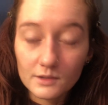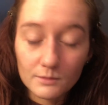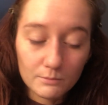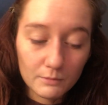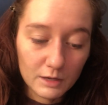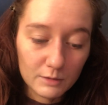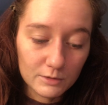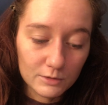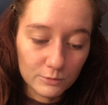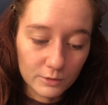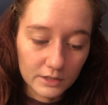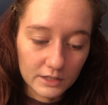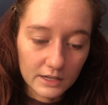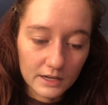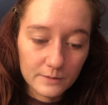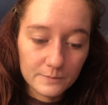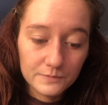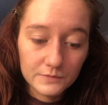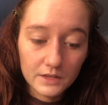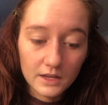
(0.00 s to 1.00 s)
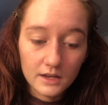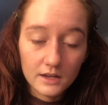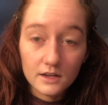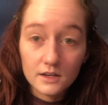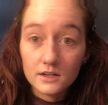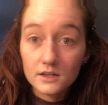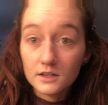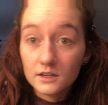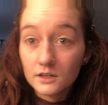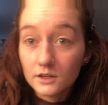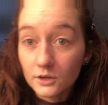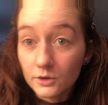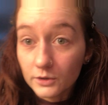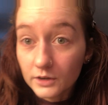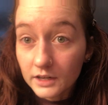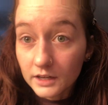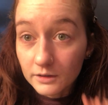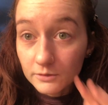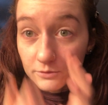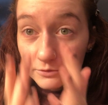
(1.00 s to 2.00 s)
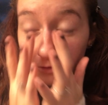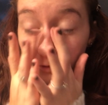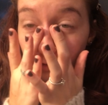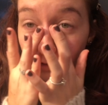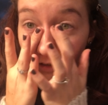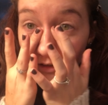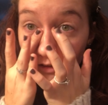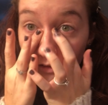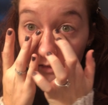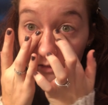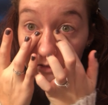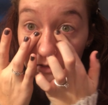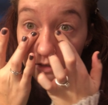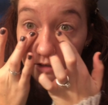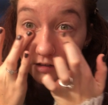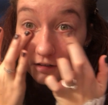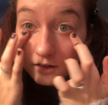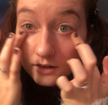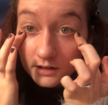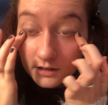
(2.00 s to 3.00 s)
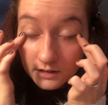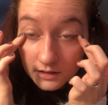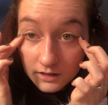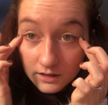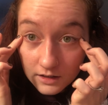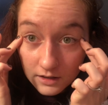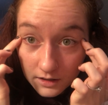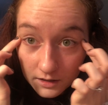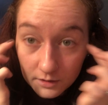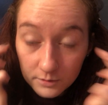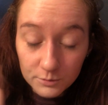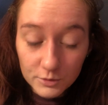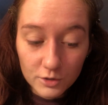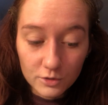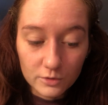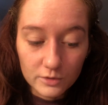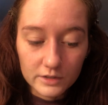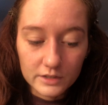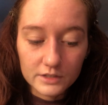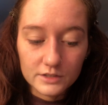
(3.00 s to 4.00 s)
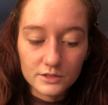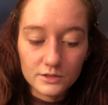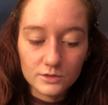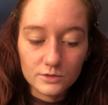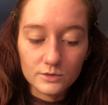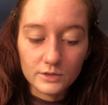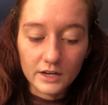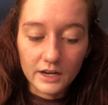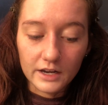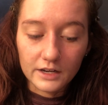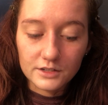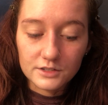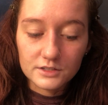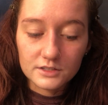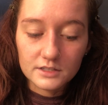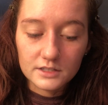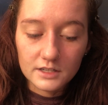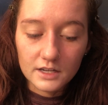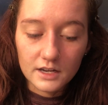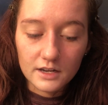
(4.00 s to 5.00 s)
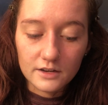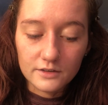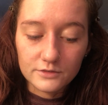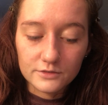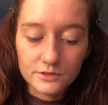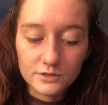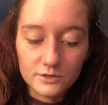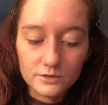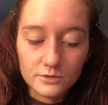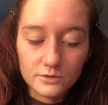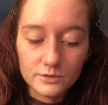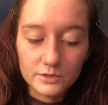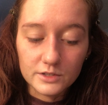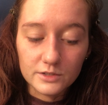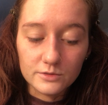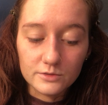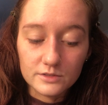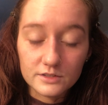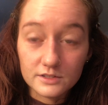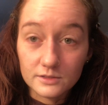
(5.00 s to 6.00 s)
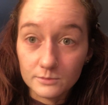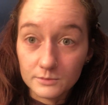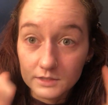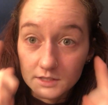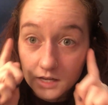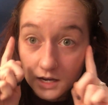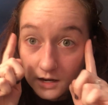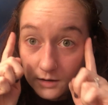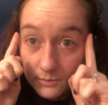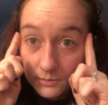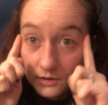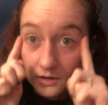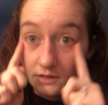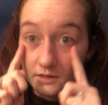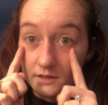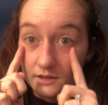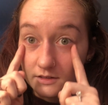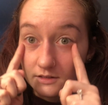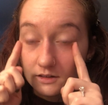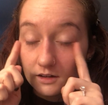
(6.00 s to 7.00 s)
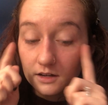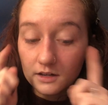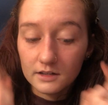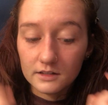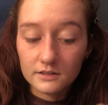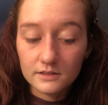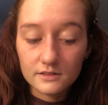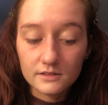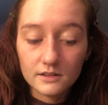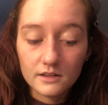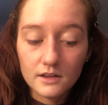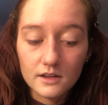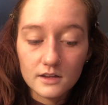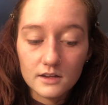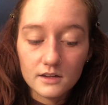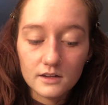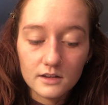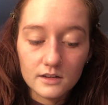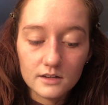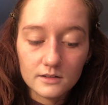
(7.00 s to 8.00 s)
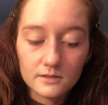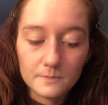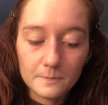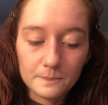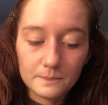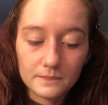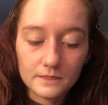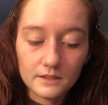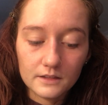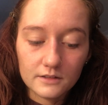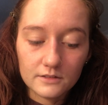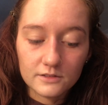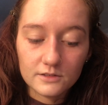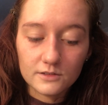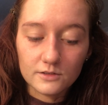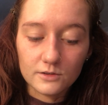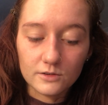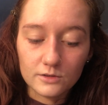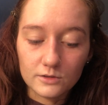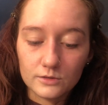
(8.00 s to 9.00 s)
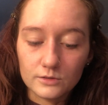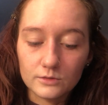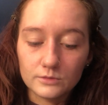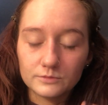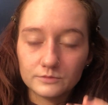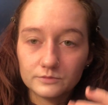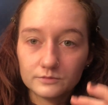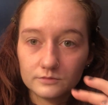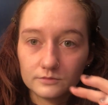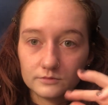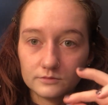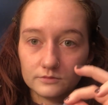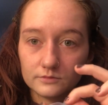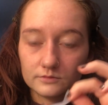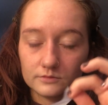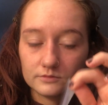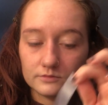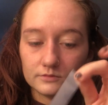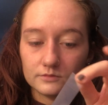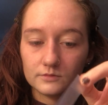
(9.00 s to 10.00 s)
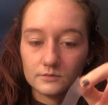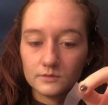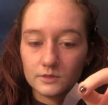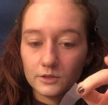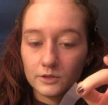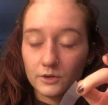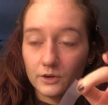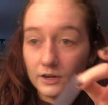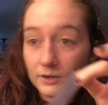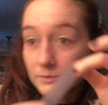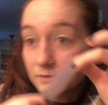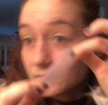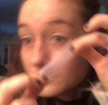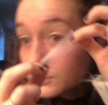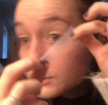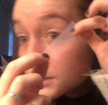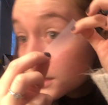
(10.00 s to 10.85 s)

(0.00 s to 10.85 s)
maybe one day. Okay, for this look, I'm going to actually have to use some tape on the sides. So, grab some